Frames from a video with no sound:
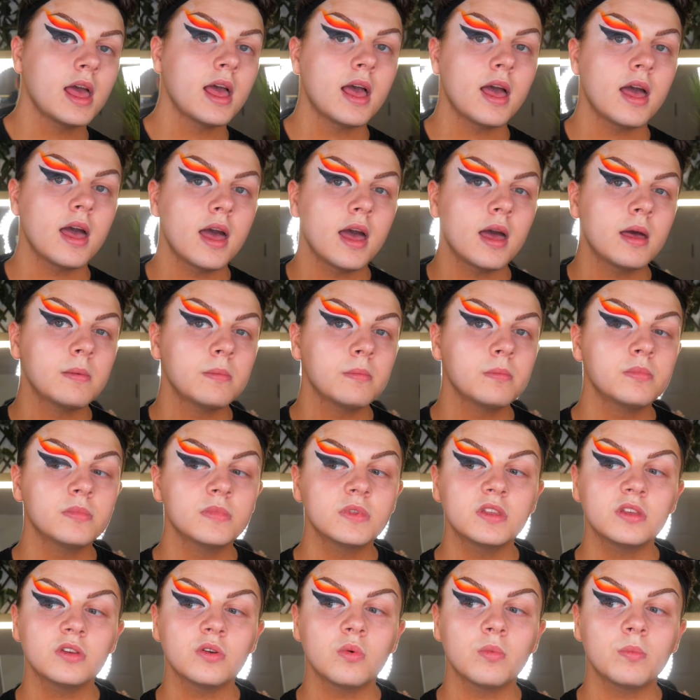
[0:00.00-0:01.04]

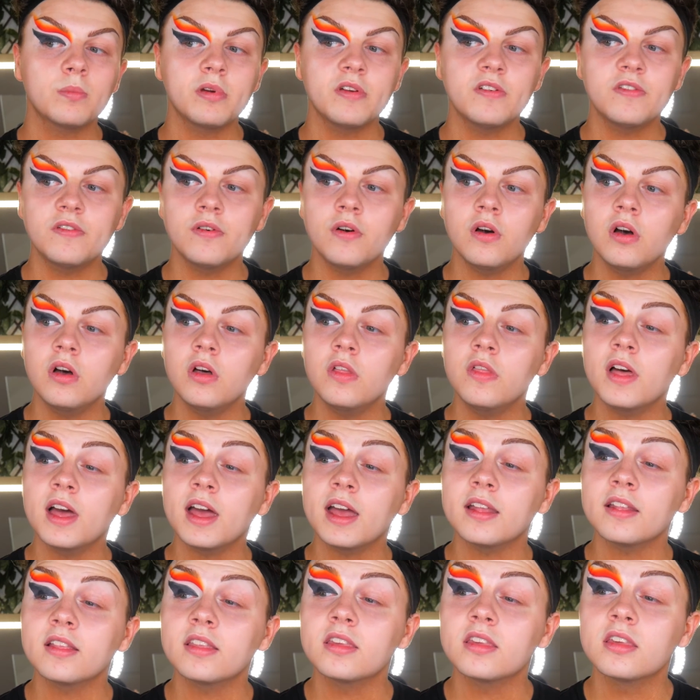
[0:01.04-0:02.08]
And before
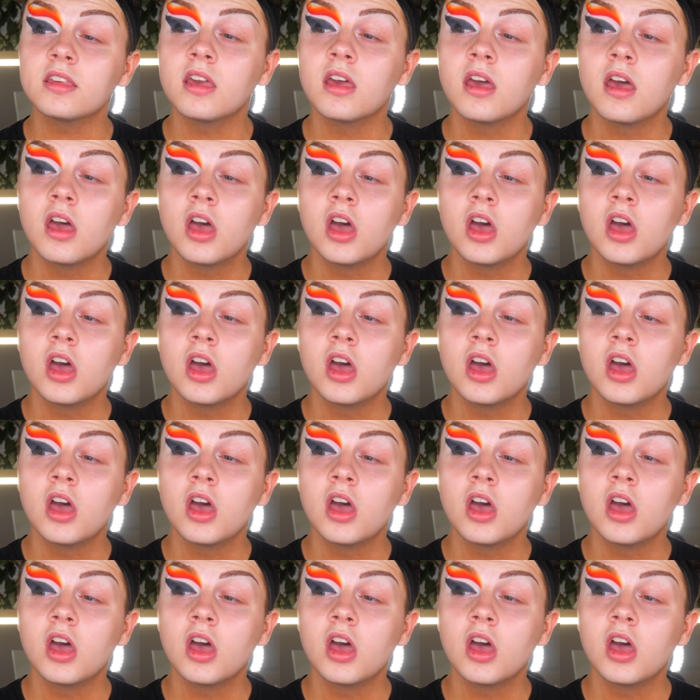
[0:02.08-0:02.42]
that